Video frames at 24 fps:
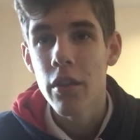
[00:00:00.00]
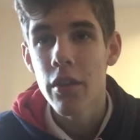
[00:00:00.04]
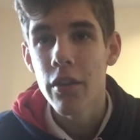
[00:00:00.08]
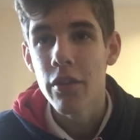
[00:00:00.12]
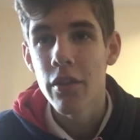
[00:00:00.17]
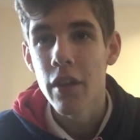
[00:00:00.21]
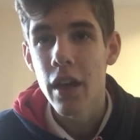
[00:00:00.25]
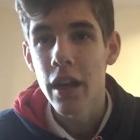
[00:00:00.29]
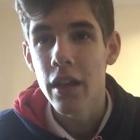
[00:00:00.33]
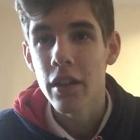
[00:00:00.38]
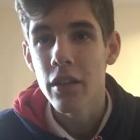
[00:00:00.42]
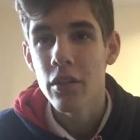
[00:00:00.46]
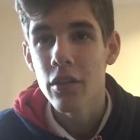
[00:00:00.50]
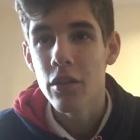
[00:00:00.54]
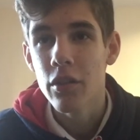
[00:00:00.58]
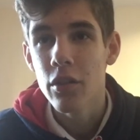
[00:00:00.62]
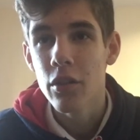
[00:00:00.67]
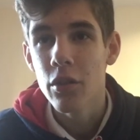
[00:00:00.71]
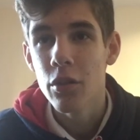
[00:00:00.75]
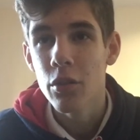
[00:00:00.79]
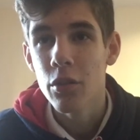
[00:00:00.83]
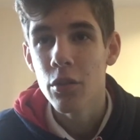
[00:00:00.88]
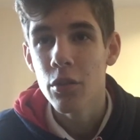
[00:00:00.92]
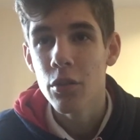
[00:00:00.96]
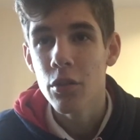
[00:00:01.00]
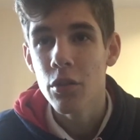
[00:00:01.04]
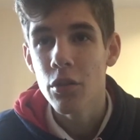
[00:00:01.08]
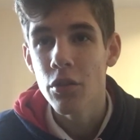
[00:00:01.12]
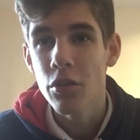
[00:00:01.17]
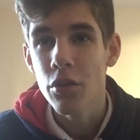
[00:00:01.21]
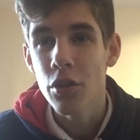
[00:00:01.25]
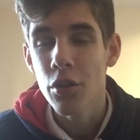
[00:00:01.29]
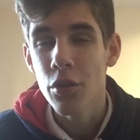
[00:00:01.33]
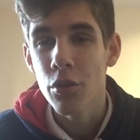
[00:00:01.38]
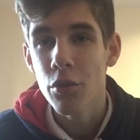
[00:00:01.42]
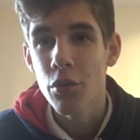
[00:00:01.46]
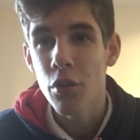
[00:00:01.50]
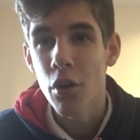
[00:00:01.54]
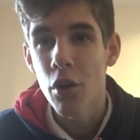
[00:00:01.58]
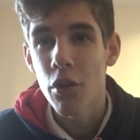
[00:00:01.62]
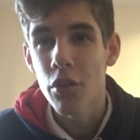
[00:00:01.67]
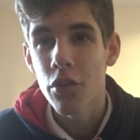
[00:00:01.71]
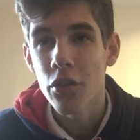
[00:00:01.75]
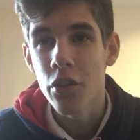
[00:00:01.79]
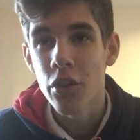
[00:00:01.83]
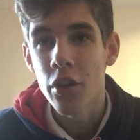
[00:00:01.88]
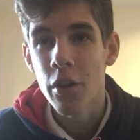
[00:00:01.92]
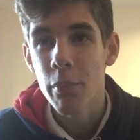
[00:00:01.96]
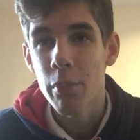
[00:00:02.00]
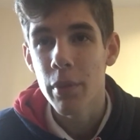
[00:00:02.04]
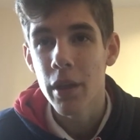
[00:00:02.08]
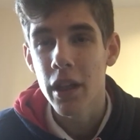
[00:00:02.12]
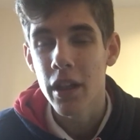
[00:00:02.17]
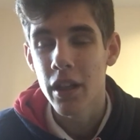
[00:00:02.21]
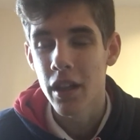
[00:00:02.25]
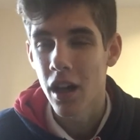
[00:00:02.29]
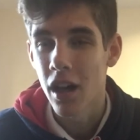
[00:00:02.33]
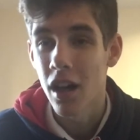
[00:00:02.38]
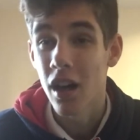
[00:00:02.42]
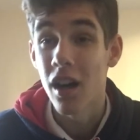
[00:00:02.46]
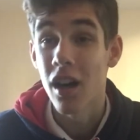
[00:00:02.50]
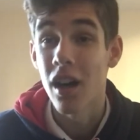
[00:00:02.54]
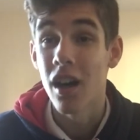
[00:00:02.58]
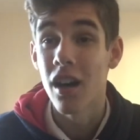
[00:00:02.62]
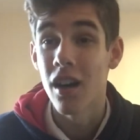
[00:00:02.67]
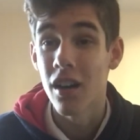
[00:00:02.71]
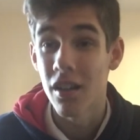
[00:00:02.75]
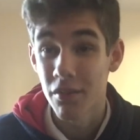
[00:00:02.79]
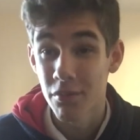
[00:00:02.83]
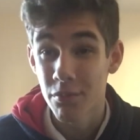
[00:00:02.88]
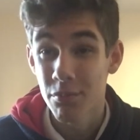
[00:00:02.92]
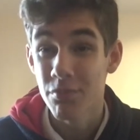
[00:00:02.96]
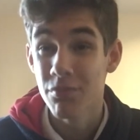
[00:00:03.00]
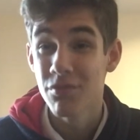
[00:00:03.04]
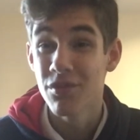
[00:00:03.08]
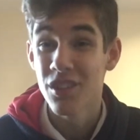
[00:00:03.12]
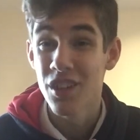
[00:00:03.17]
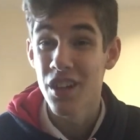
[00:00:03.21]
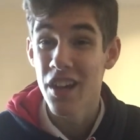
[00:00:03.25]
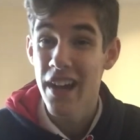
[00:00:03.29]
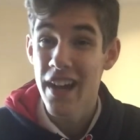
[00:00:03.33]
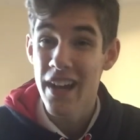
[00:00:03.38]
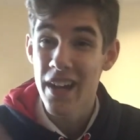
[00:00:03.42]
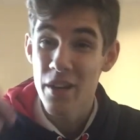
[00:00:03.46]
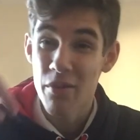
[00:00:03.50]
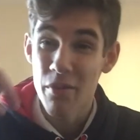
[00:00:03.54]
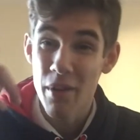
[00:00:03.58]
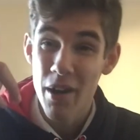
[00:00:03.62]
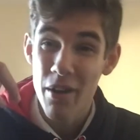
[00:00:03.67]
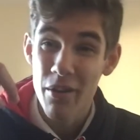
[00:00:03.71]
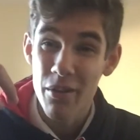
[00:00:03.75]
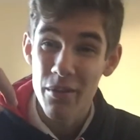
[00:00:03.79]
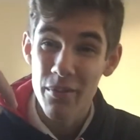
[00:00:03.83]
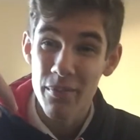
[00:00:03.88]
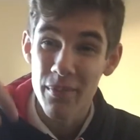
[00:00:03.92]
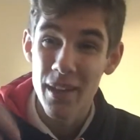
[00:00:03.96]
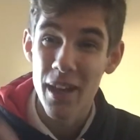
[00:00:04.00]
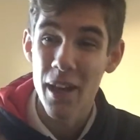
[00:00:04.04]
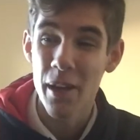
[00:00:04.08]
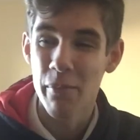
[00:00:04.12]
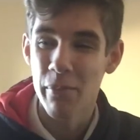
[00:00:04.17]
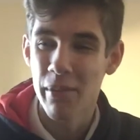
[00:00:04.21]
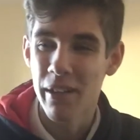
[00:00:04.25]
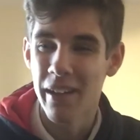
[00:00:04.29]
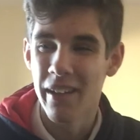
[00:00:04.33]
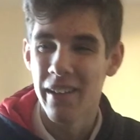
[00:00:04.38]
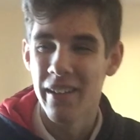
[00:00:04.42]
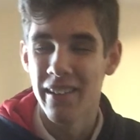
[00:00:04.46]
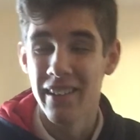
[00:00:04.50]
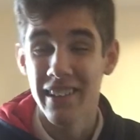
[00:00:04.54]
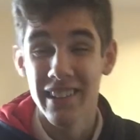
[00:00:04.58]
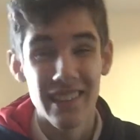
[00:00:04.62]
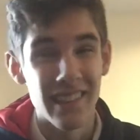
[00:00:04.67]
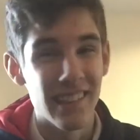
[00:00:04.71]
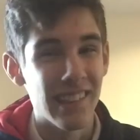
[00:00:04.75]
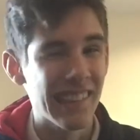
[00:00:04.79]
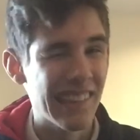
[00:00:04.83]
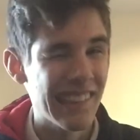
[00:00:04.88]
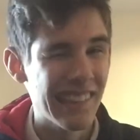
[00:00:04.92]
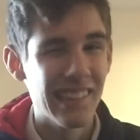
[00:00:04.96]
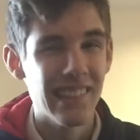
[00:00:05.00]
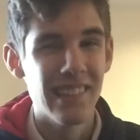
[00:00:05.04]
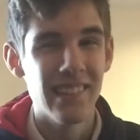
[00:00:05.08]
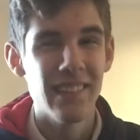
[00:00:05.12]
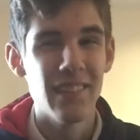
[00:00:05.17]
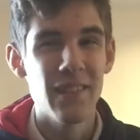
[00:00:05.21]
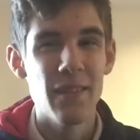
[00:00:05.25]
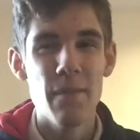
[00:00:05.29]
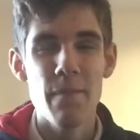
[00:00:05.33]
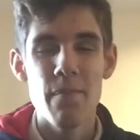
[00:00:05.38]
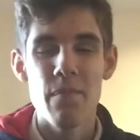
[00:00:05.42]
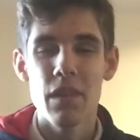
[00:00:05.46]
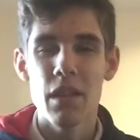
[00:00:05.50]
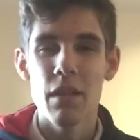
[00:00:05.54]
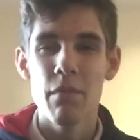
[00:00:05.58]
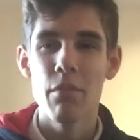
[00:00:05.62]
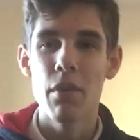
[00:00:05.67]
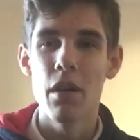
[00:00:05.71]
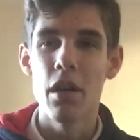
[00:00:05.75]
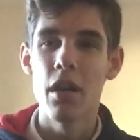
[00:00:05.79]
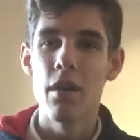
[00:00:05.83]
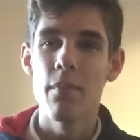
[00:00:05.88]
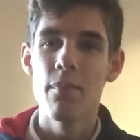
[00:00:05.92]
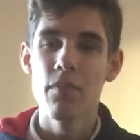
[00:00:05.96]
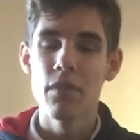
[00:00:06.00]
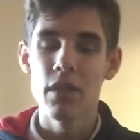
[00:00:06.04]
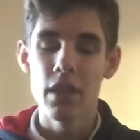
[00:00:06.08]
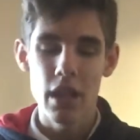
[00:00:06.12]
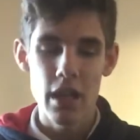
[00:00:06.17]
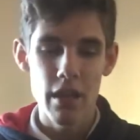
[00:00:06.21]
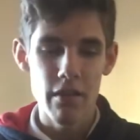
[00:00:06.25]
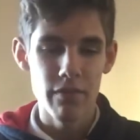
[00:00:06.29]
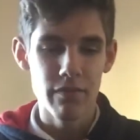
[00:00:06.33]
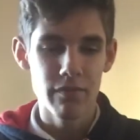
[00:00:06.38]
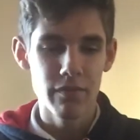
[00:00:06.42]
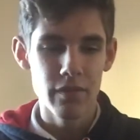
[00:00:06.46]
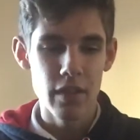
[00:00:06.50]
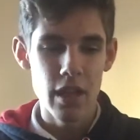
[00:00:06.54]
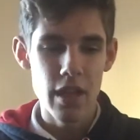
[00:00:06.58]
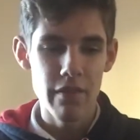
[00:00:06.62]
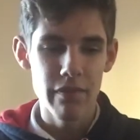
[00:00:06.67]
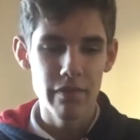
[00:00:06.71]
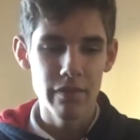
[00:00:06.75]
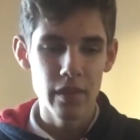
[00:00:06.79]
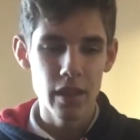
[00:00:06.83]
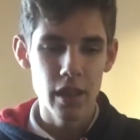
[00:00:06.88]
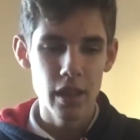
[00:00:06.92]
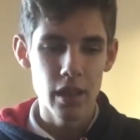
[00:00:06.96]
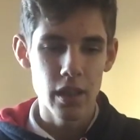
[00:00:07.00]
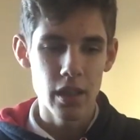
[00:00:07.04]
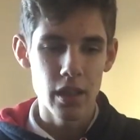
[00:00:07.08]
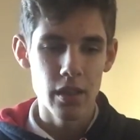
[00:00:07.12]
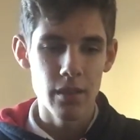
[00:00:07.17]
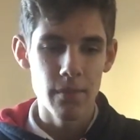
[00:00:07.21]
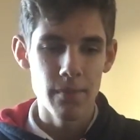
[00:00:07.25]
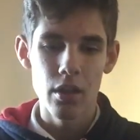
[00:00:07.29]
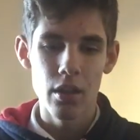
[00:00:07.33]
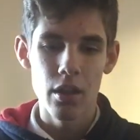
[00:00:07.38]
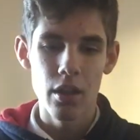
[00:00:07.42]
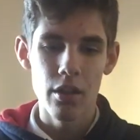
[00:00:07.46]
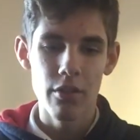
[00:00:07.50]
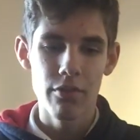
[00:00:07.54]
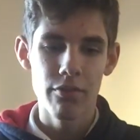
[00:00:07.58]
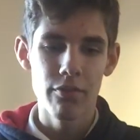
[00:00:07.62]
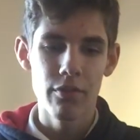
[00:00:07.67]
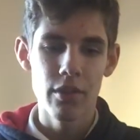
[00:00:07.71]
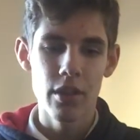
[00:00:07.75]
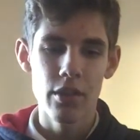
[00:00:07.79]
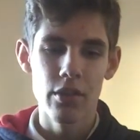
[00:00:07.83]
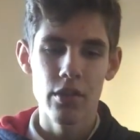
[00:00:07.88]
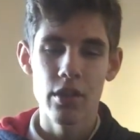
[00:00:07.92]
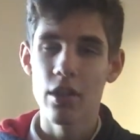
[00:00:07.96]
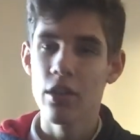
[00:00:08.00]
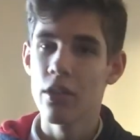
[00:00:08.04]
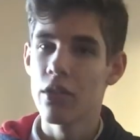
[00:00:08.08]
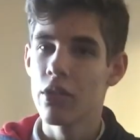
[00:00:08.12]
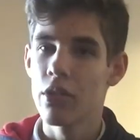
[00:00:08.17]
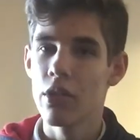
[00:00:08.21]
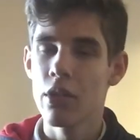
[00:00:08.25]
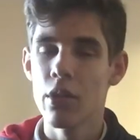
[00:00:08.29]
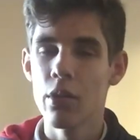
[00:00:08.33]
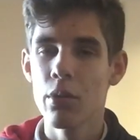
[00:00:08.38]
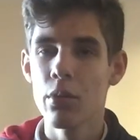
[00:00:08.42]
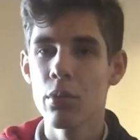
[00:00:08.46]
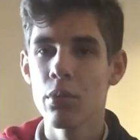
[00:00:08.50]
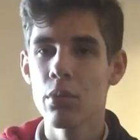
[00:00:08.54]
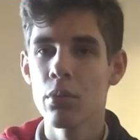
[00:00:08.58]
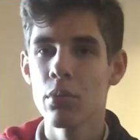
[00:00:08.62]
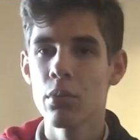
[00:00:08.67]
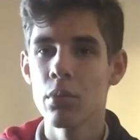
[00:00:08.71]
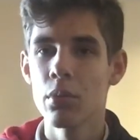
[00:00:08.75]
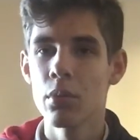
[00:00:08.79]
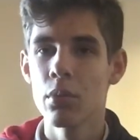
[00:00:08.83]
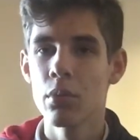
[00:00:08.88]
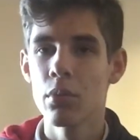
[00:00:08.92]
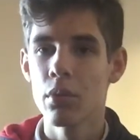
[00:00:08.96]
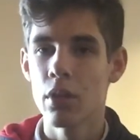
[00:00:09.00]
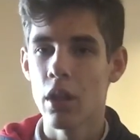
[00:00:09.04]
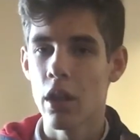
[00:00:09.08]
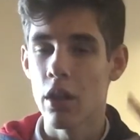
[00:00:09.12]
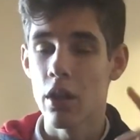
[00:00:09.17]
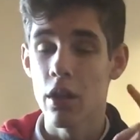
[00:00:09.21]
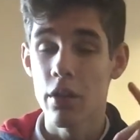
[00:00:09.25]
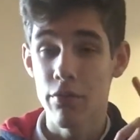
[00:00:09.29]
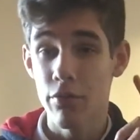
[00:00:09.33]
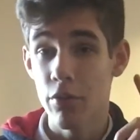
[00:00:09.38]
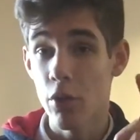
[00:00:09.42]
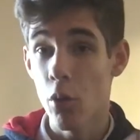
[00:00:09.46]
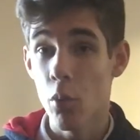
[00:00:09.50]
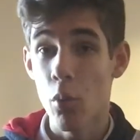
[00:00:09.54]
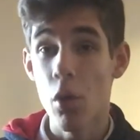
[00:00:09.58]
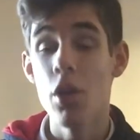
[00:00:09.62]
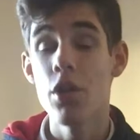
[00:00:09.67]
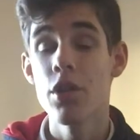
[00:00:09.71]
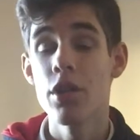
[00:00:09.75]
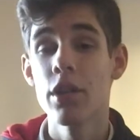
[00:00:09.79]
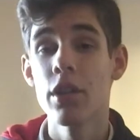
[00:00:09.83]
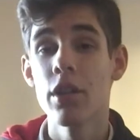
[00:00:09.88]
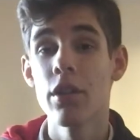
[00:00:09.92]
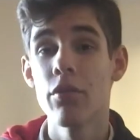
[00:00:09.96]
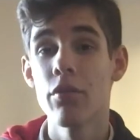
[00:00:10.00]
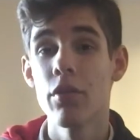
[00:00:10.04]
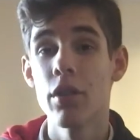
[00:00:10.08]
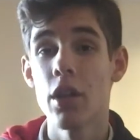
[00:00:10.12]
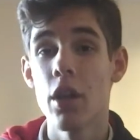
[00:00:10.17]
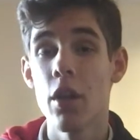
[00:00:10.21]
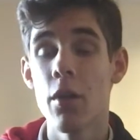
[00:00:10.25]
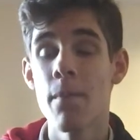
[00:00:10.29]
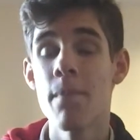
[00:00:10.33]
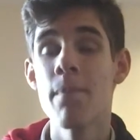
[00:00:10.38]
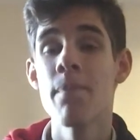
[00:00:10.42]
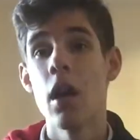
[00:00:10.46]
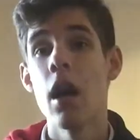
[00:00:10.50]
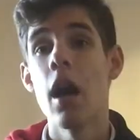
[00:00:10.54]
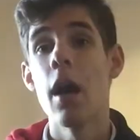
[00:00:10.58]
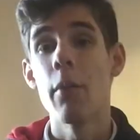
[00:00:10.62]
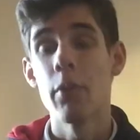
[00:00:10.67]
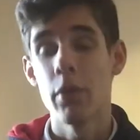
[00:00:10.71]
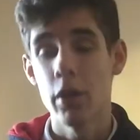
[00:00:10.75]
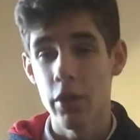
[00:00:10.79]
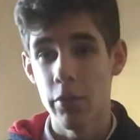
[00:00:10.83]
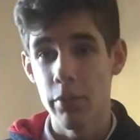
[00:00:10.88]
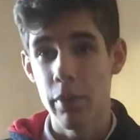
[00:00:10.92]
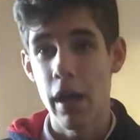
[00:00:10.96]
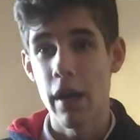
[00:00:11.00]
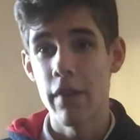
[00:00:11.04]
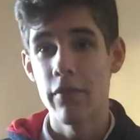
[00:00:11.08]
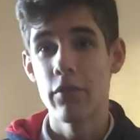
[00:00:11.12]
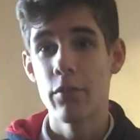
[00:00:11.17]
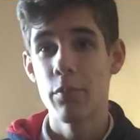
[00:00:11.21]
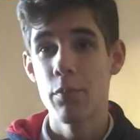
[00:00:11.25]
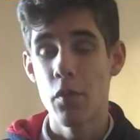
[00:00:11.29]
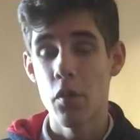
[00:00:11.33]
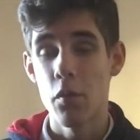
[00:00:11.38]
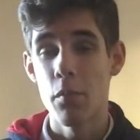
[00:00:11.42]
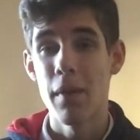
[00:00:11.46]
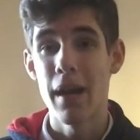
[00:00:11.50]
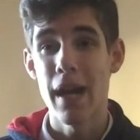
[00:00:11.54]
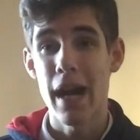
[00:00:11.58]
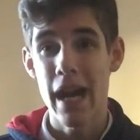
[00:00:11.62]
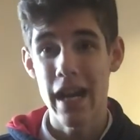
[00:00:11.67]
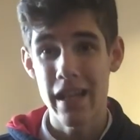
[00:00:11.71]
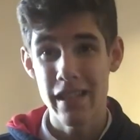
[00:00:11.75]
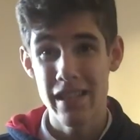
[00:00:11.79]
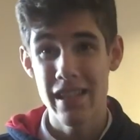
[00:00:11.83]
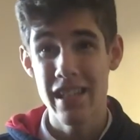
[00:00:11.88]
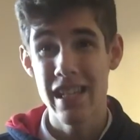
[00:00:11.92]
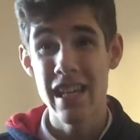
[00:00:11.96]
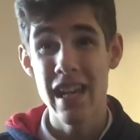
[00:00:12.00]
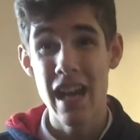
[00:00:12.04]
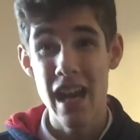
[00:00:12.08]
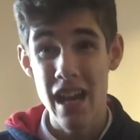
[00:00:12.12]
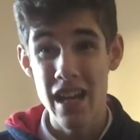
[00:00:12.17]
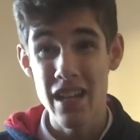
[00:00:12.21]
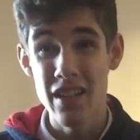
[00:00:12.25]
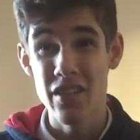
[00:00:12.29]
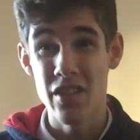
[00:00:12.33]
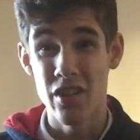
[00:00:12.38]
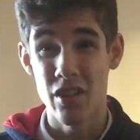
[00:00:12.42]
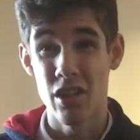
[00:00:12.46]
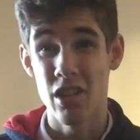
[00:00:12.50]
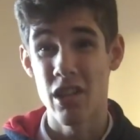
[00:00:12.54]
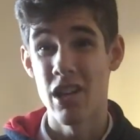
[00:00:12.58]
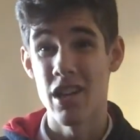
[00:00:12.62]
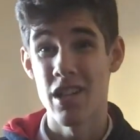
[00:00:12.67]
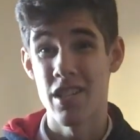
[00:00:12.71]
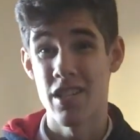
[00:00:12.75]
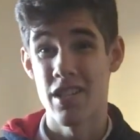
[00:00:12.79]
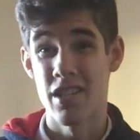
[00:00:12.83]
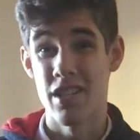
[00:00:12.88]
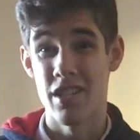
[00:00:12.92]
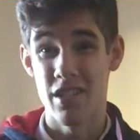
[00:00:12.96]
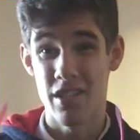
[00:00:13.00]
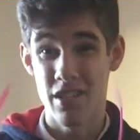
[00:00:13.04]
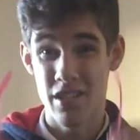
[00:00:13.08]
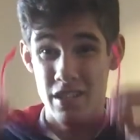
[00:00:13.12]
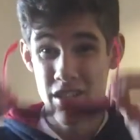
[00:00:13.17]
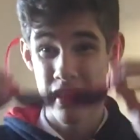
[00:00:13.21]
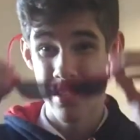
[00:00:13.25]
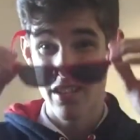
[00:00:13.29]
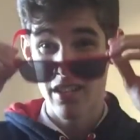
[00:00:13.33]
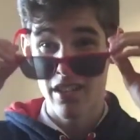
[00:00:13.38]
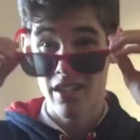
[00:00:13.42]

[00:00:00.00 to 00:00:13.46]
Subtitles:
Thanks, dude. Two dots and a PR. Hey, welcome, yay player. Hey. But if this is you, if you're watching this video, I'm gonna have to put on my anti-hater glasses.